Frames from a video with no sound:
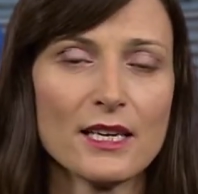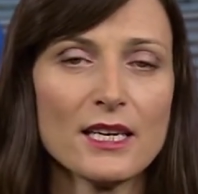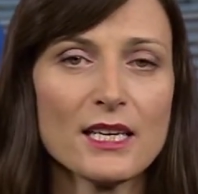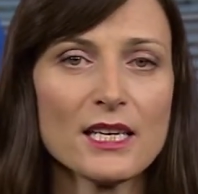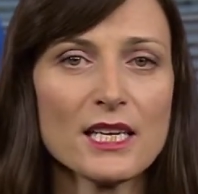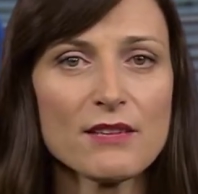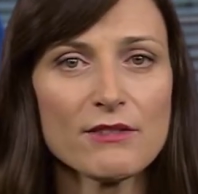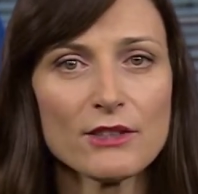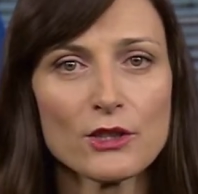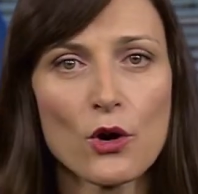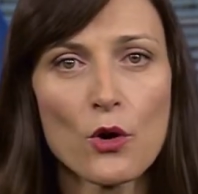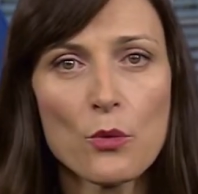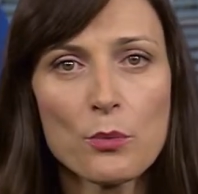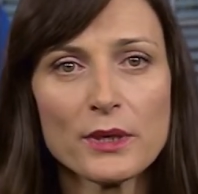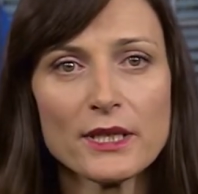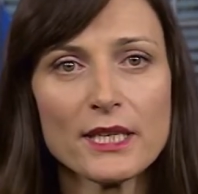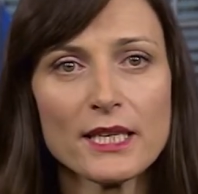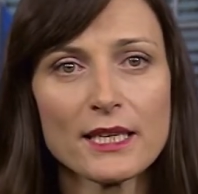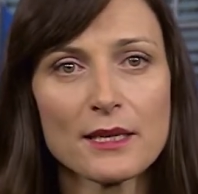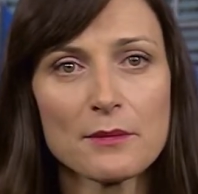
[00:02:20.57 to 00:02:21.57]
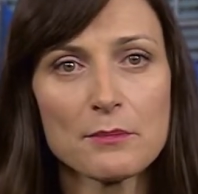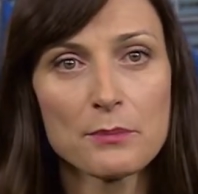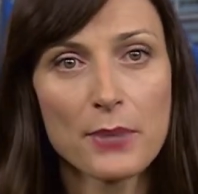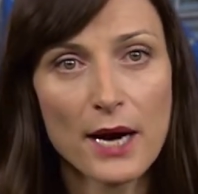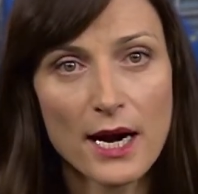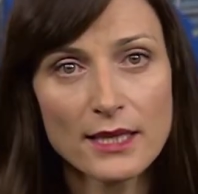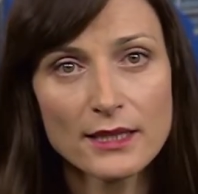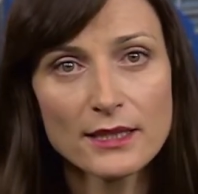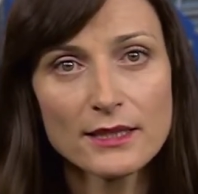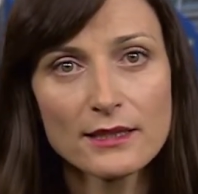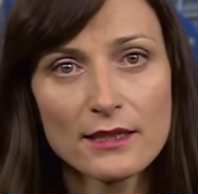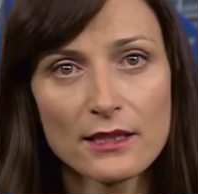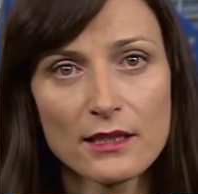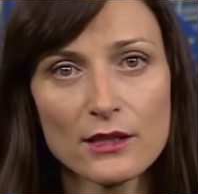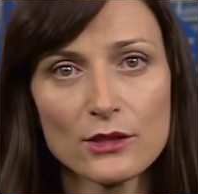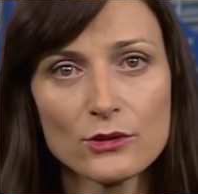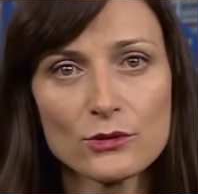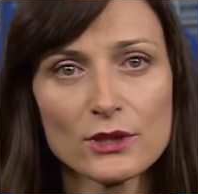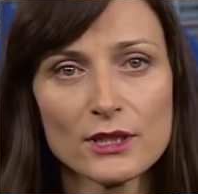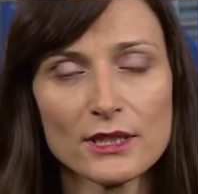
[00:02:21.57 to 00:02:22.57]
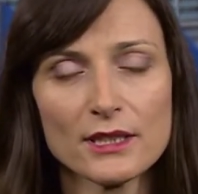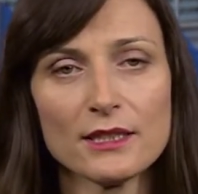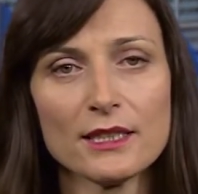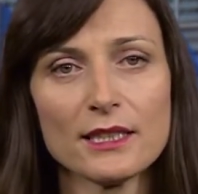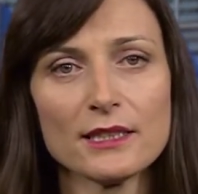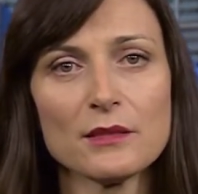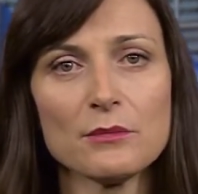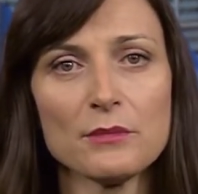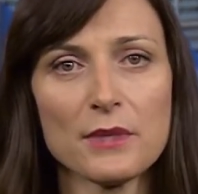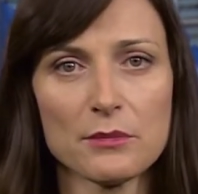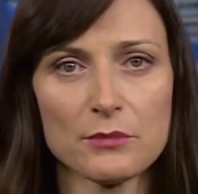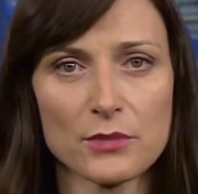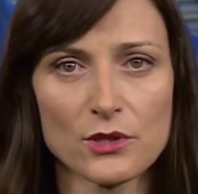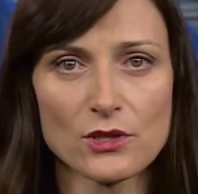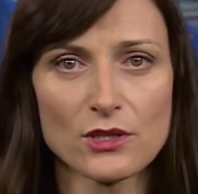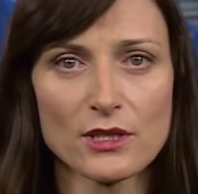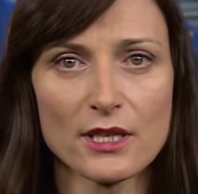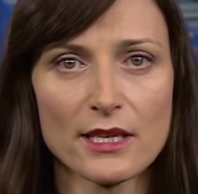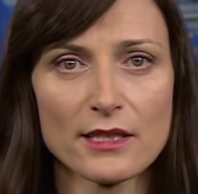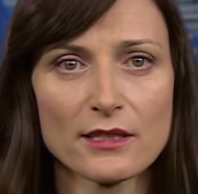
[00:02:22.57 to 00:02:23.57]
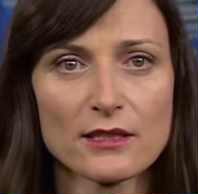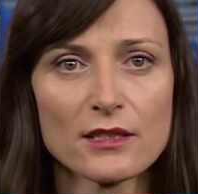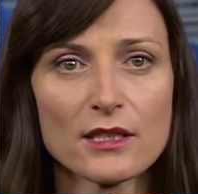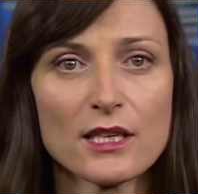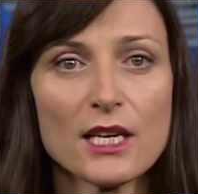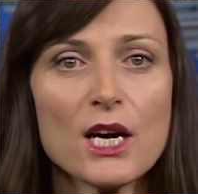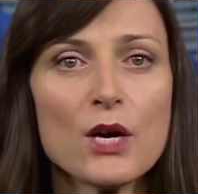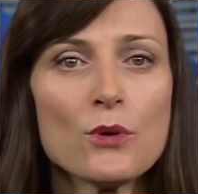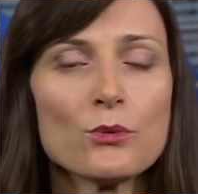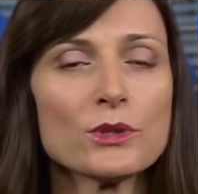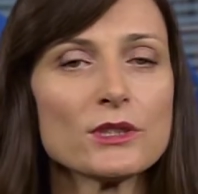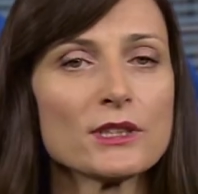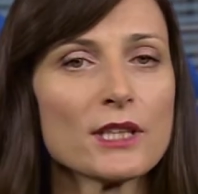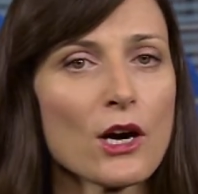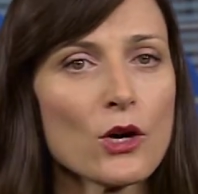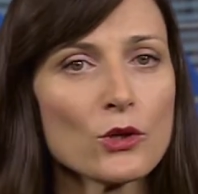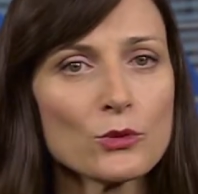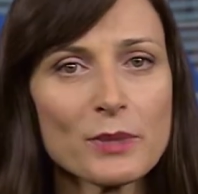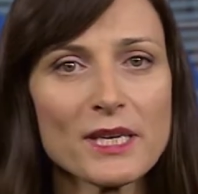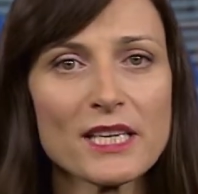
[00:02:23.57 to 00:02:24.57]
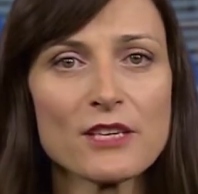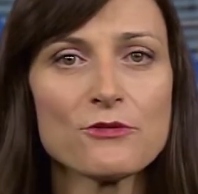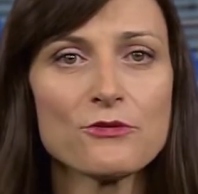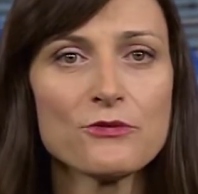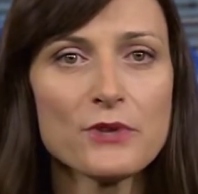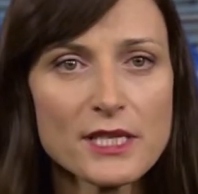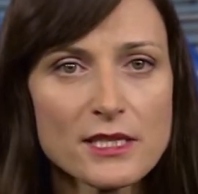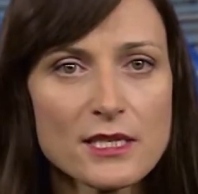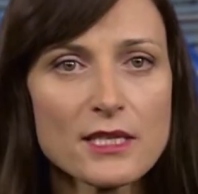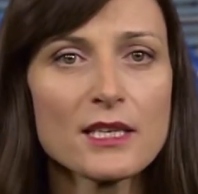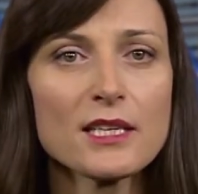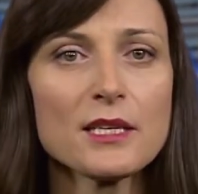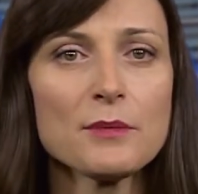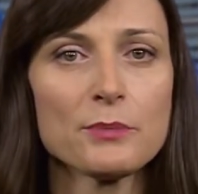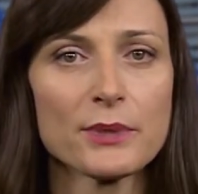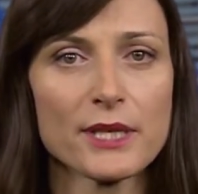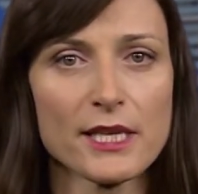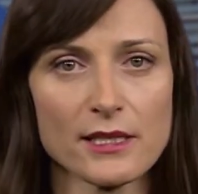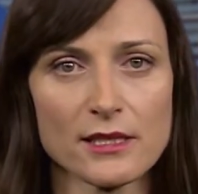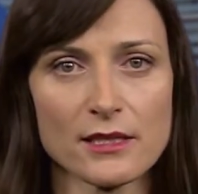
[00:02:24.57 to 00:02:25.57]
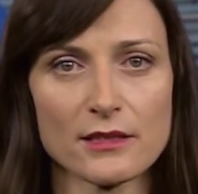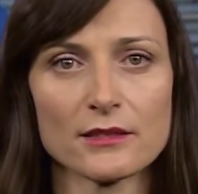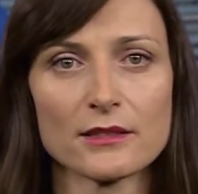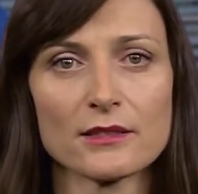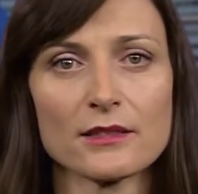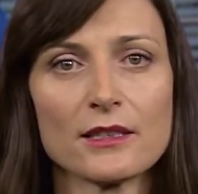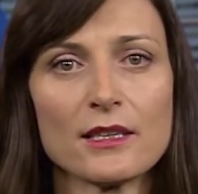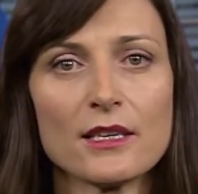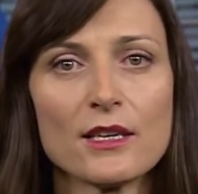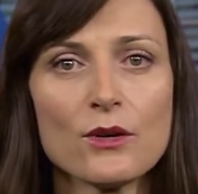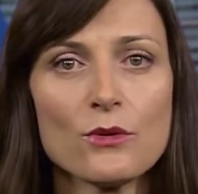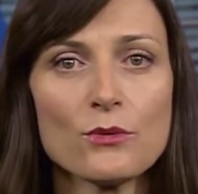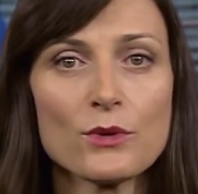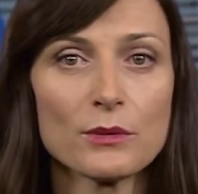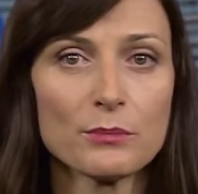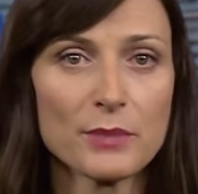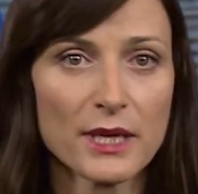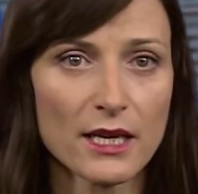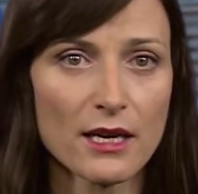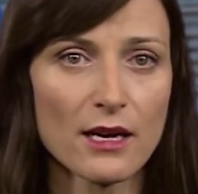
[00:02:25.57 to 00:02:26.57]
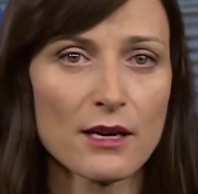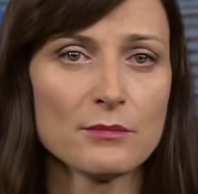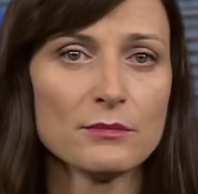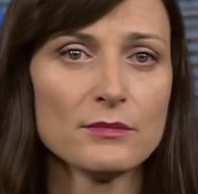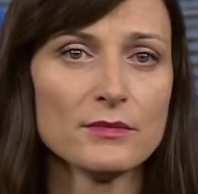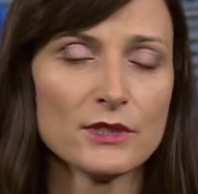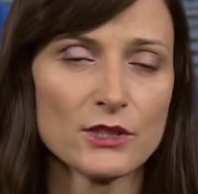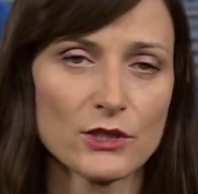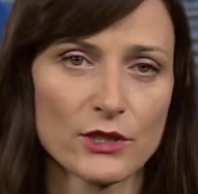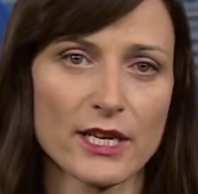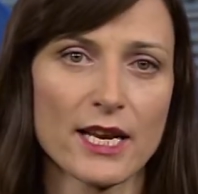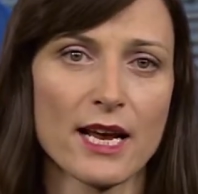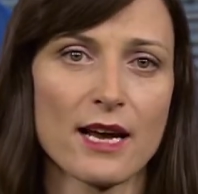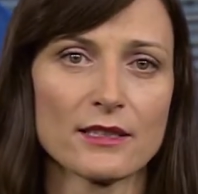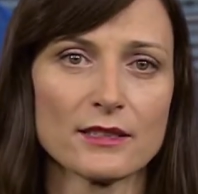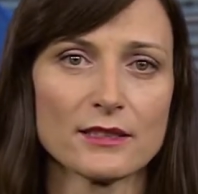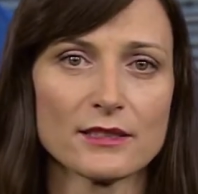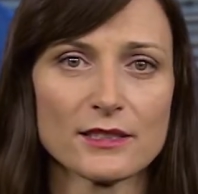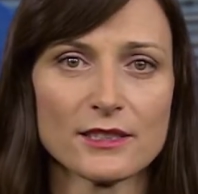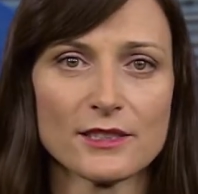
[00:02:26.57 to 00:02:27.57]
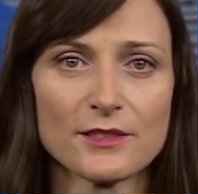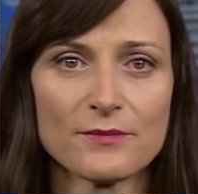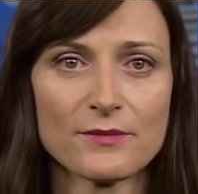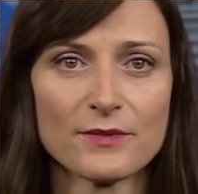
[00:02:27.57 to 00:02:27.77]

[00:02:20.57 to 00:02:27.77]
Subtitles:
Even opening a bank account in another member state without being physically present will become a reality.